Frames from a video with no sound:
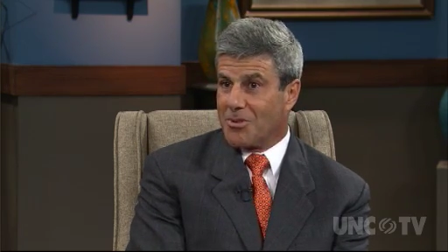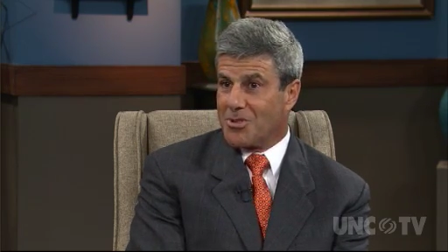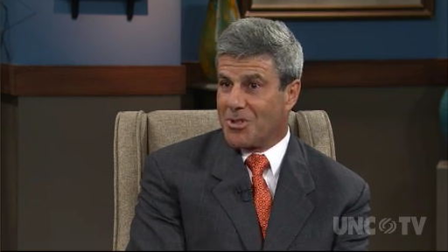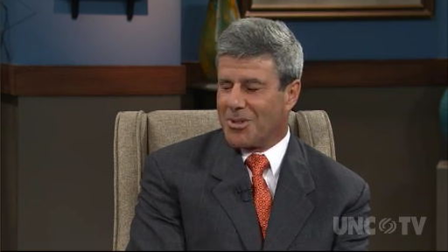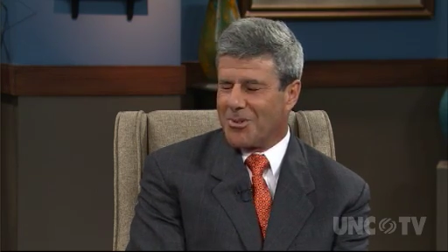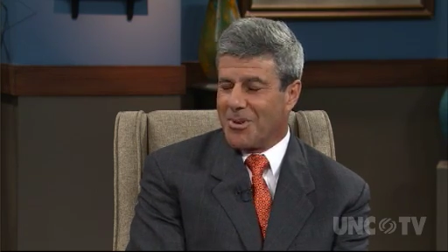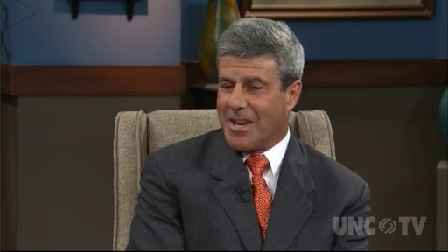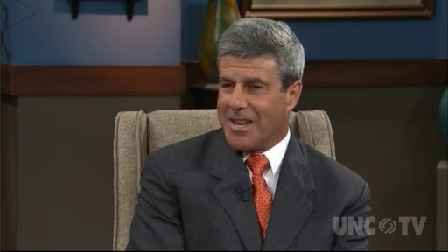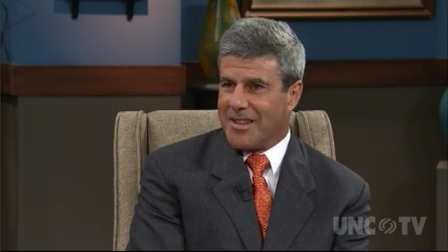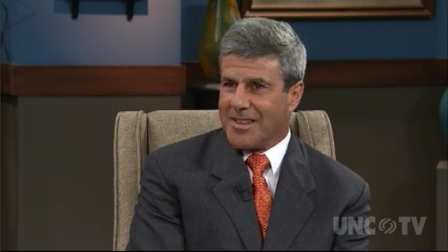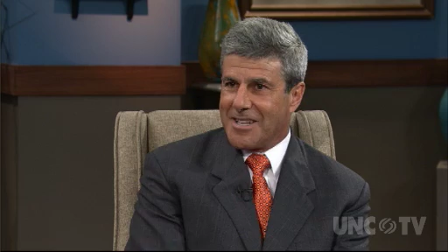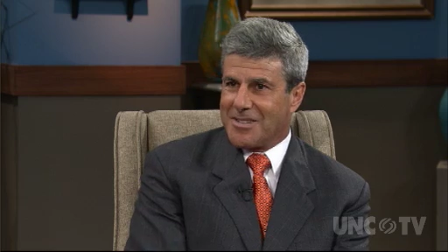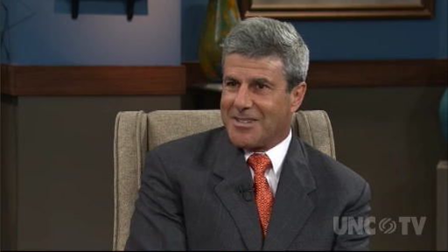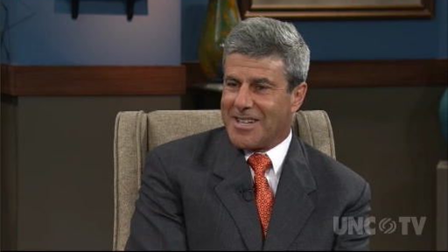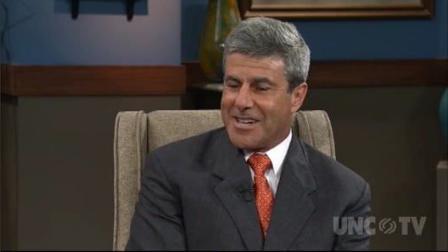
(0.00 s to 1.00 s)
So
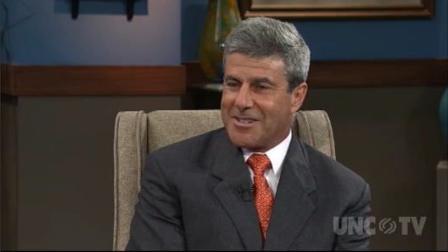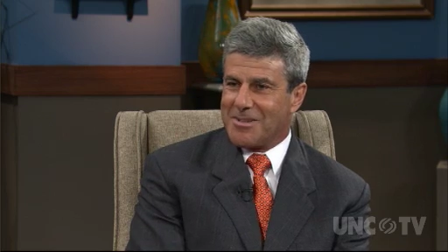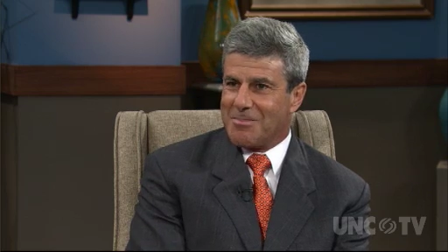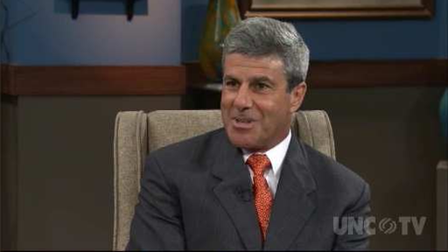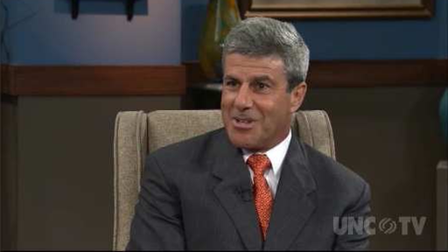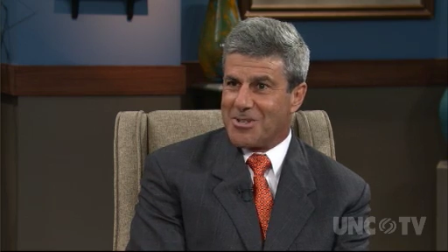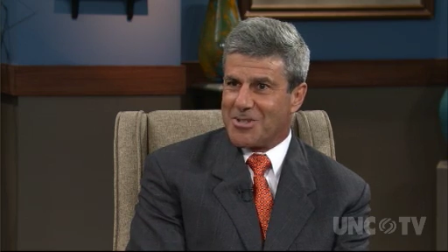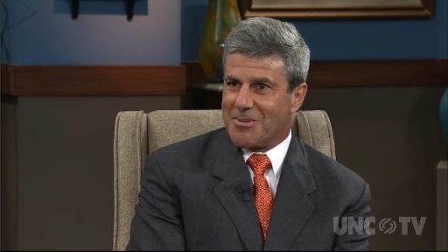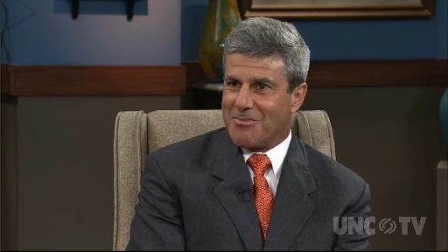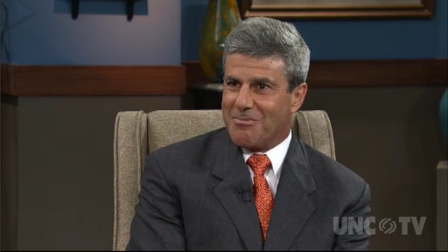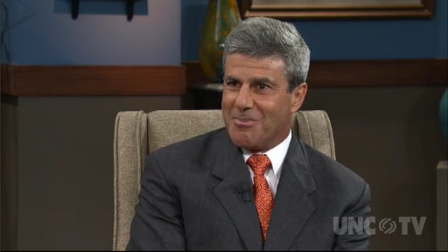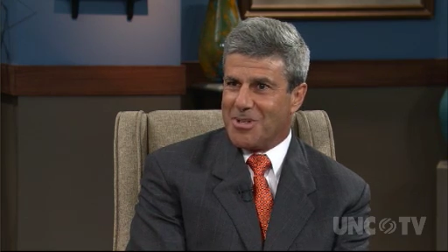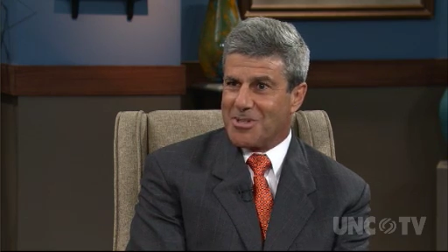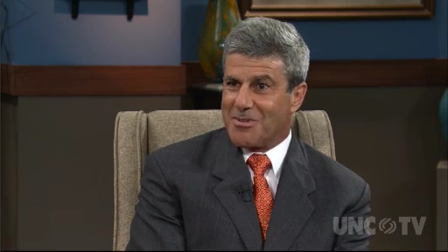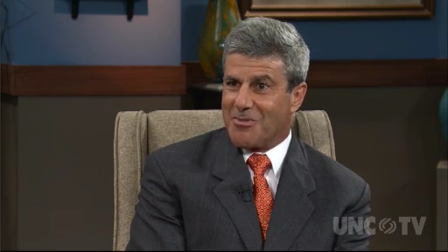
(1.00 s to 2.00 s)
that, that to me, is a,
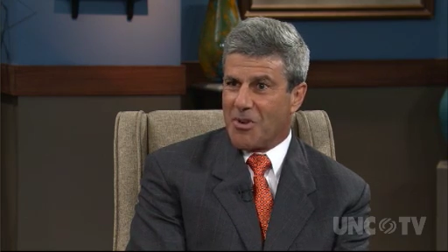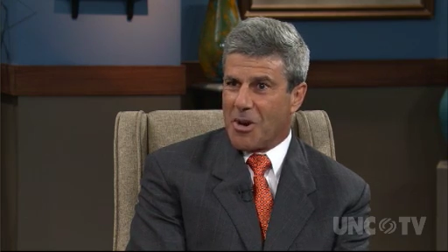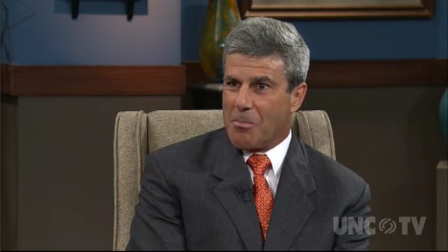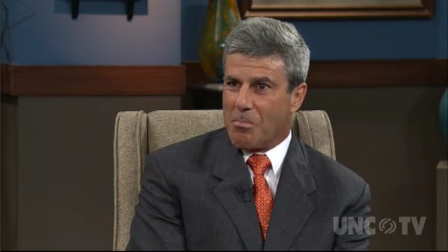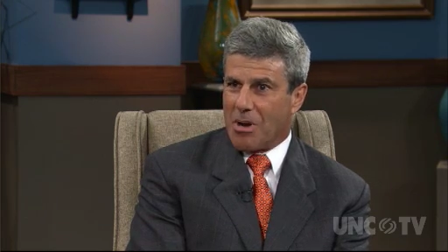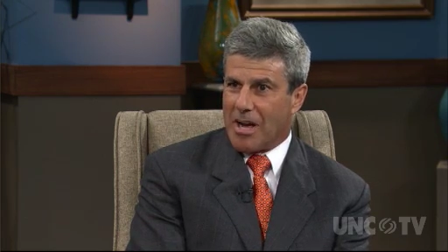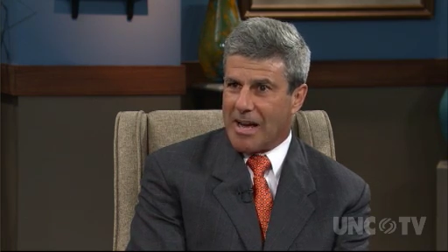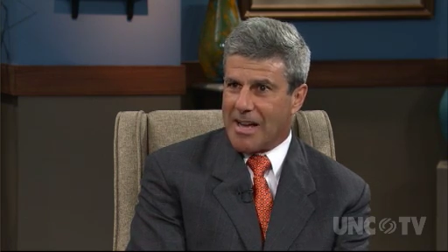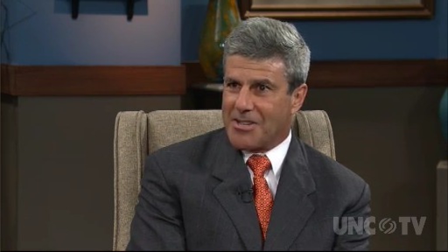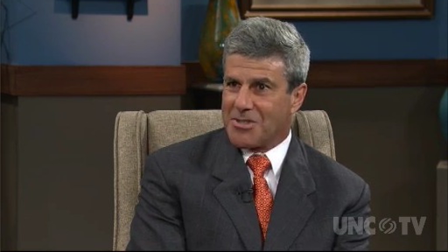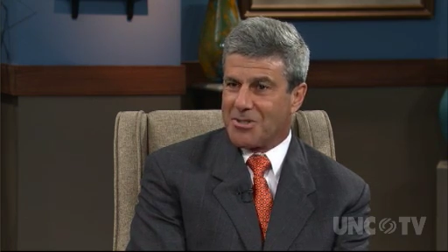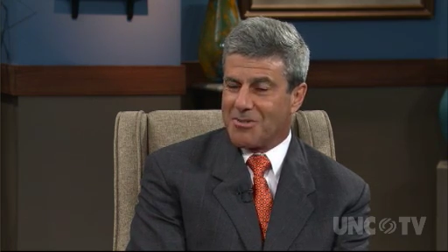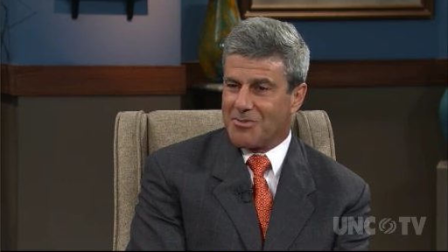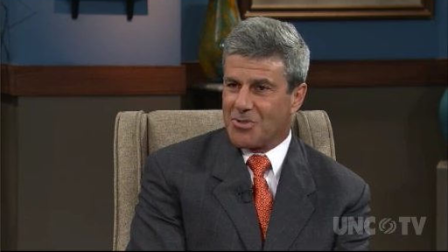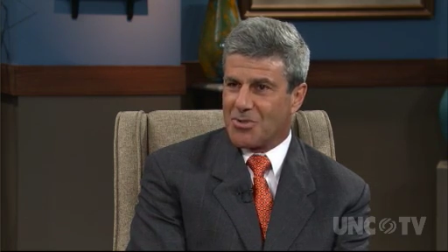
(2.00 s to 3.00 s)
is a very
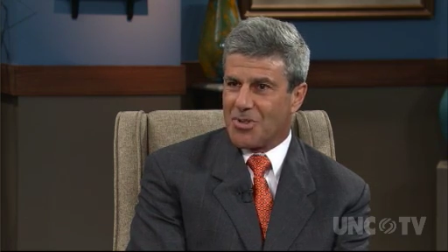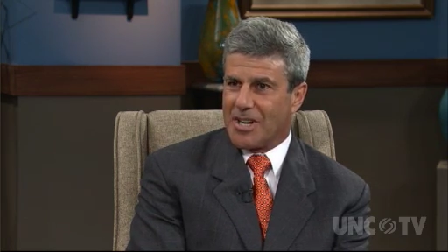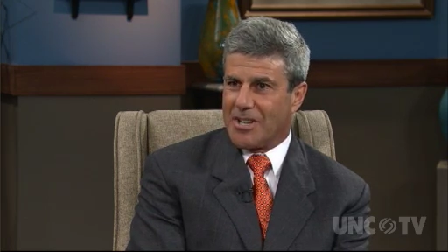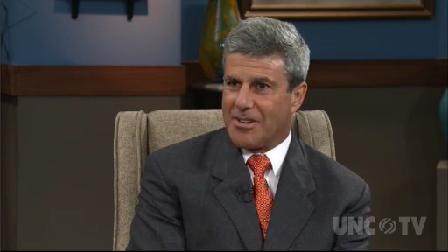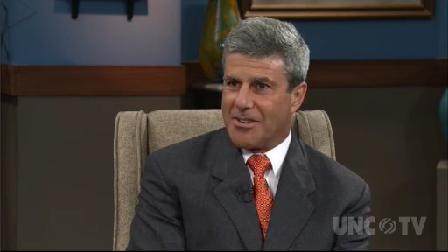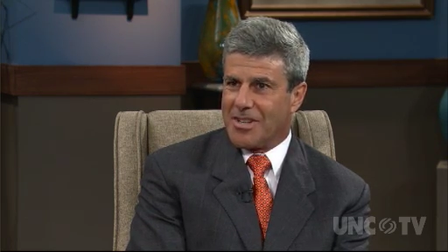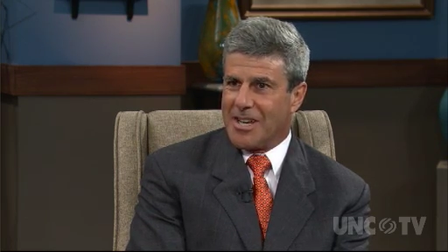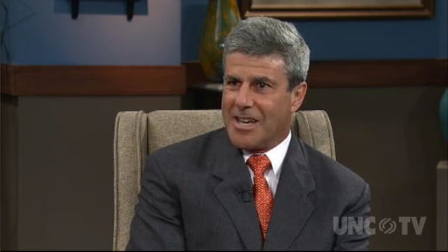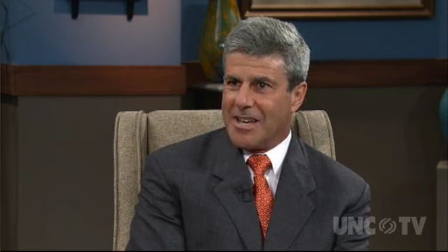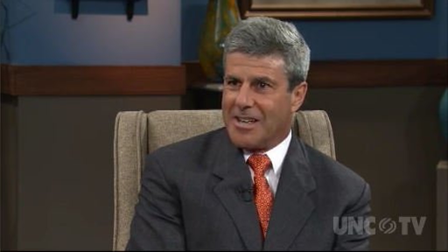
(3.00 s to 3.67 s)
positive trend,